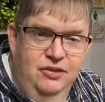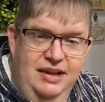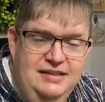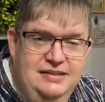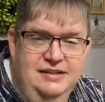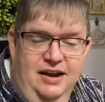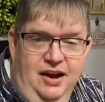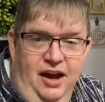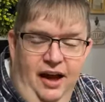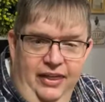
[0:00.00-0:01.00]
Deviled eggs
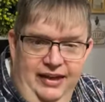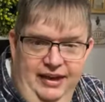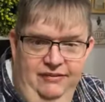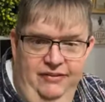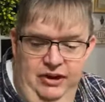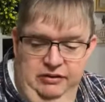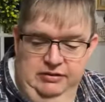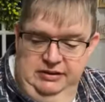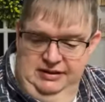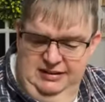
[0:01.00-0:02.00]
is like a holiday
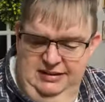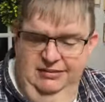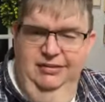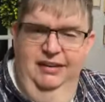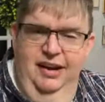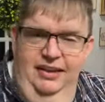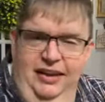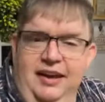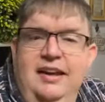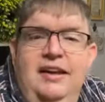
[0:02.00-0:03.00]
food. And I said,
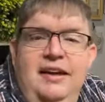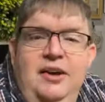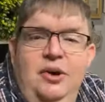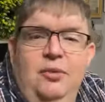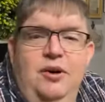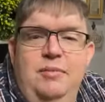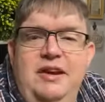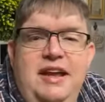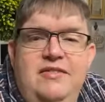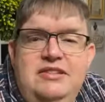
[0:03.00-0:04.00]
Really?
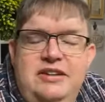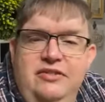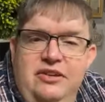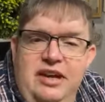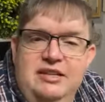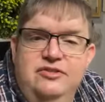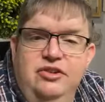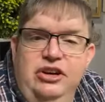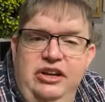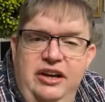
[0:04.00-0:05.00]
We've been having deviled
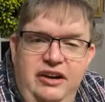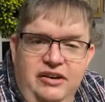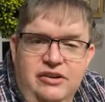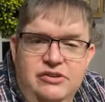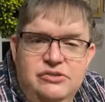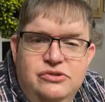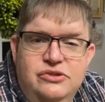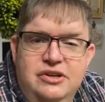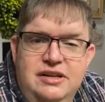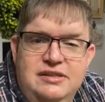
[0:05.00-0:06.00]
eggs for
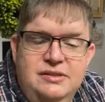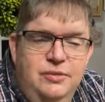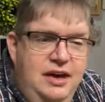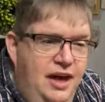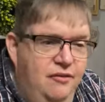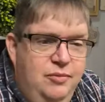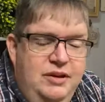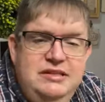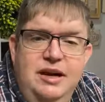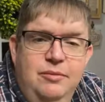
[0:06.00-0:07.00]
years. And I said, We
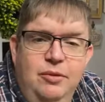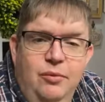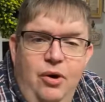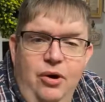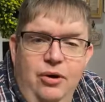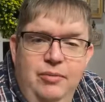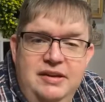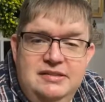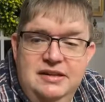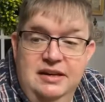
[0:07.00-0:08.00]
have them anytime we want
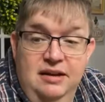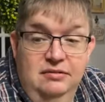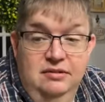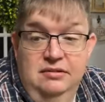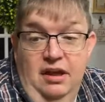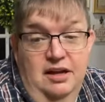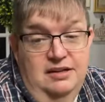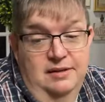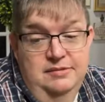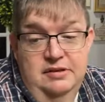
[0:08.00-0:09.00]
them. I said, And a
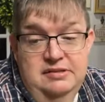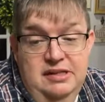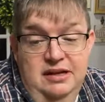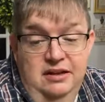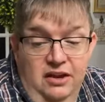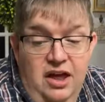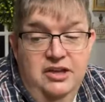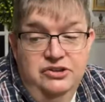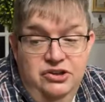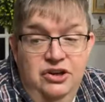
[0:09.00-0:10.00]
lot of times on Sunday
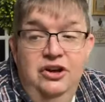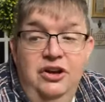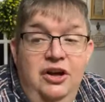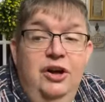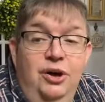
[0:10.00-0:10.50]
lunch,